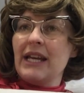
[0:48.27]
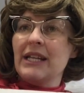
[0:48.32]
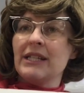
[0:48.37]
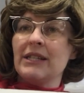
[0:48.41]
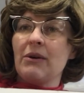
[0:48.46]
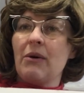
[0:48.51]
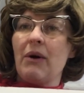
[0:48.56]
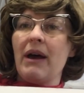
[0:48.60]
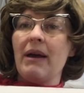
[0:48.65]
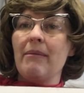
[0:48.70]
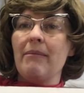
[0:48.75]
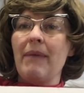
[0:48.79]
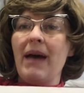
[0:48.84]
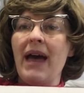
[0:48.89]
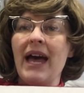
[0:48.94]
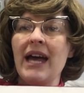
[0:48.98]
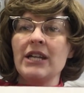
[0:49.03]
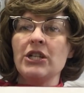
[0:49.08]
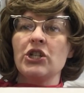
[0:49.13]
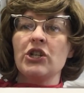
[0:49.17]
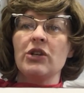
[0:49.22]
So I
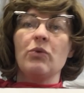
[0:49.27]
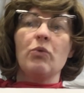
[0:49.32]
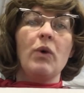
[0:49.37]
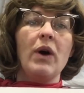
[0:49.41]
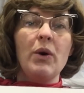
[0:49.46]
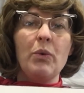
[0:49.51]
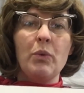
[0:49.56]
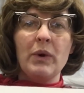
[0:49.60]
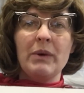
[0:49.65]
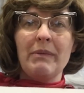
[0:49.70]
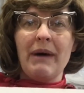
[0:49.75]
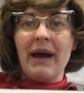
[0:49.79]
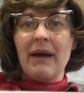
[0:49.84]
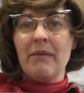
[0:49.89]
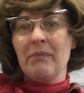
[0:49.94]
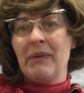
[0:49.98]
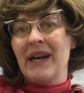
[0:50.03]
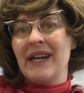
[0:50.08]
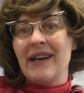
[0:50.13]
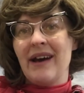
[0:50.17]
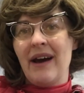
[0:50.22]
imagine what would my
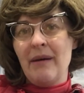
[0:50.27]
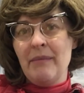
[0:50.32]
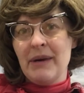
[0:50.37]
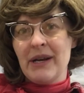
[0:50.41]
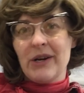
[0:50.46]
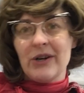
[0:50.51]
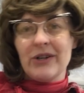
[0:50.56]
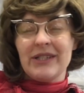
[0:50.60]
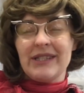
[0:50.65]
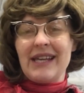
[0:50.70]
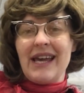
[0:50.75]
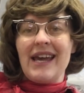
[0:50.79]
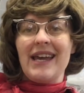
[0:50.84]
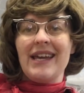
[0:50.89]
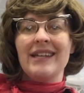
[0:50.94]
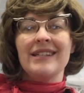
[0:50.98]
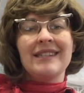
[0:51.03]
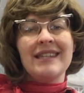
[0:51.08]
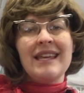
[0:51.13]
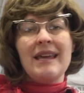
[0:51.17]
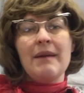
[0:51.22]
pedometer say
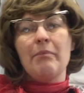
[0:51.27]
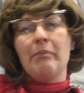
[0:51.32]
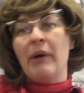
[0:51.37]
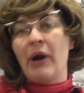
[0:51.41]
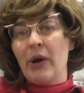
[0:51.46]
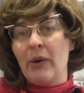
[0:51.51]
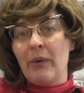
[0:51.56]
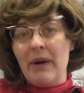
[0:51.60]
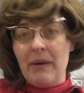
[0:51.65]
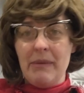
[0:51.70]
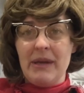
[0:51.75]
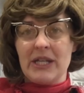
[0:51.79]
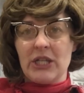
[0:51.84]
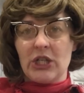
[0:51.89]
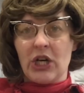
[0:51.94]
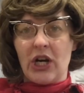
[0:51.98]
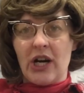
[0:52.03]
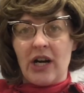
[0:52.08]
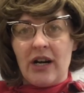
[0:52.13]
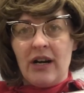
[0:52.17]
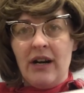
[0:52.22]
is the
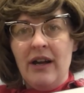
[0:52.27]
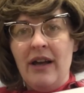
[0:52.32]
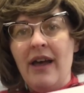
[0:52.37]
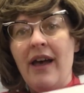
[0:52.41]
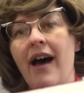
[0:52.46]
perimeter